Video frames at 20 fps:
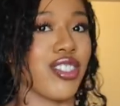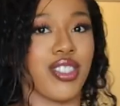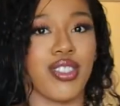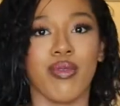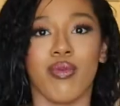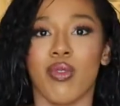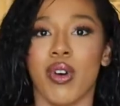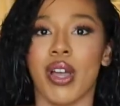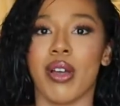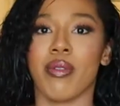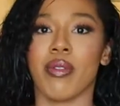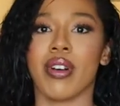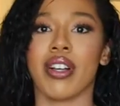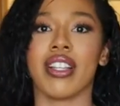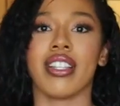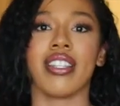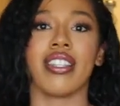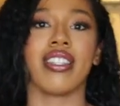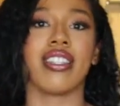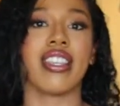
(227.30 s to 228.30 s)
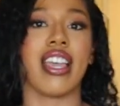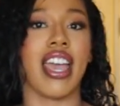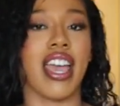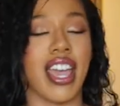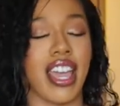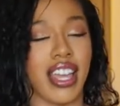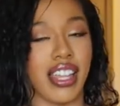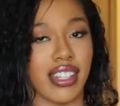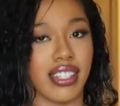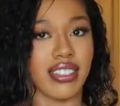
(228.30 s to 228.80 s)
just some white ones,
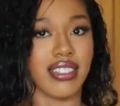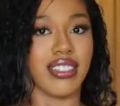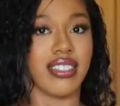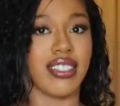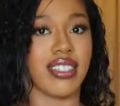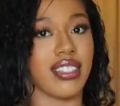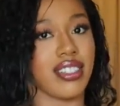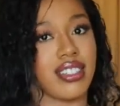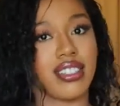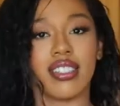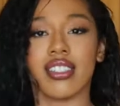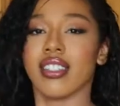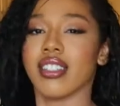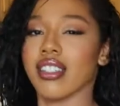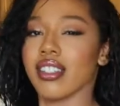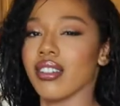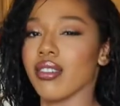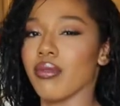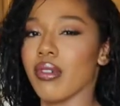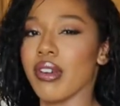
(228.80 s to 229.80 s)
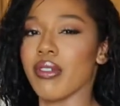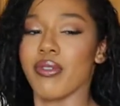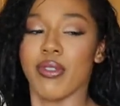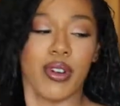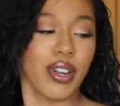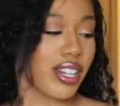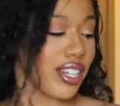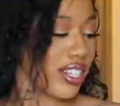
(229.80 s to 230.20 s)
and wait for